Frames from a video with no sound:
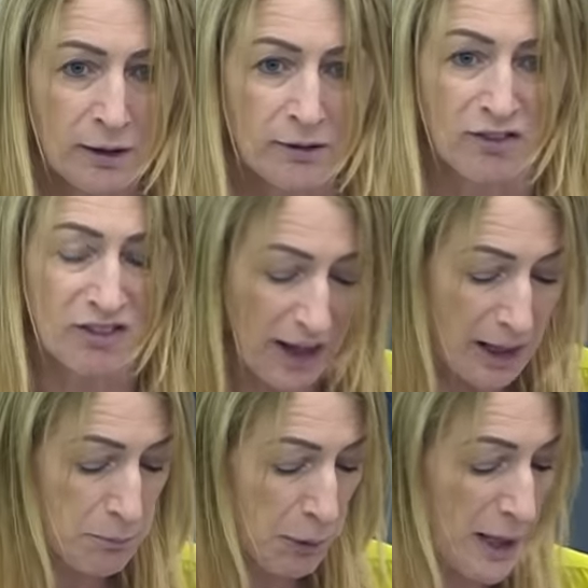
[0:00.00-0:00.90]
the
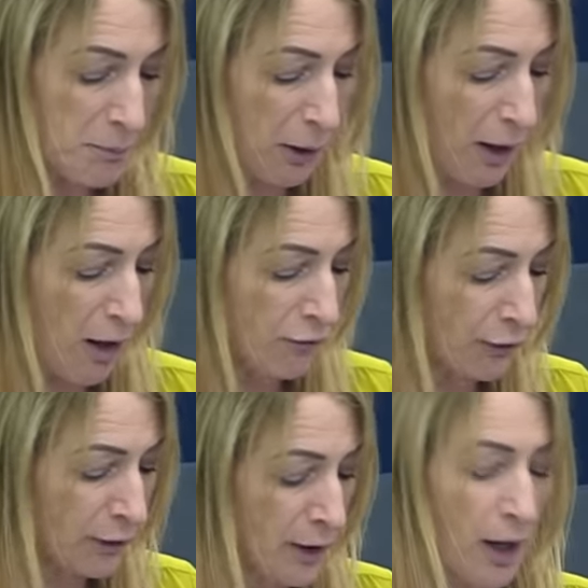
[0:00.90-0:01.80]
same people
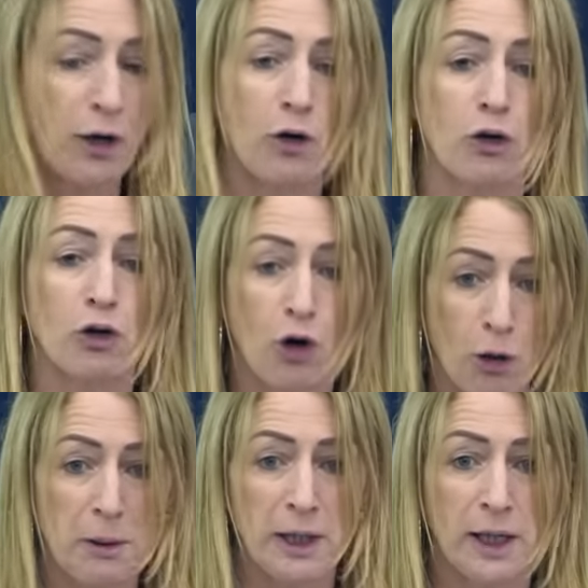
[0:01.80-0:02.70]
often are going to
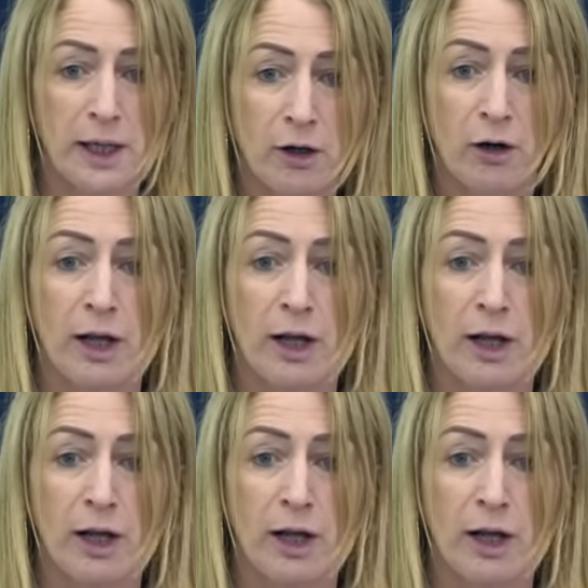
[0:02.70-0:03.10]
come in here